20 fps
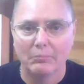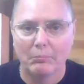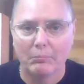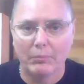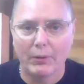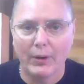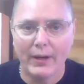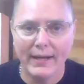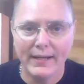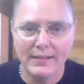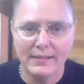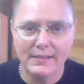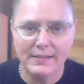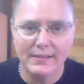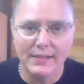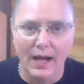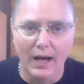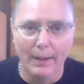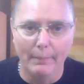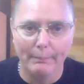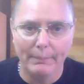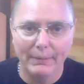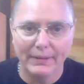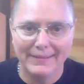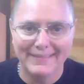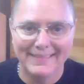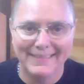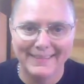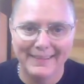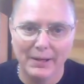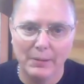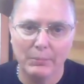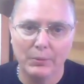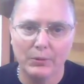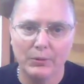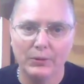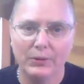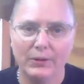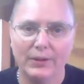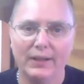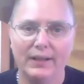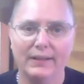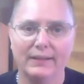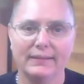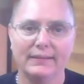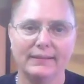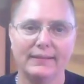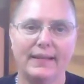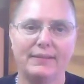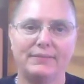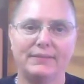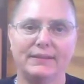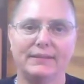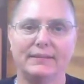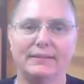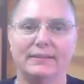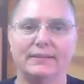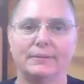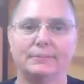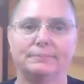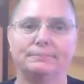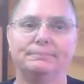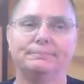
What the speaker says: Brain dump number 11.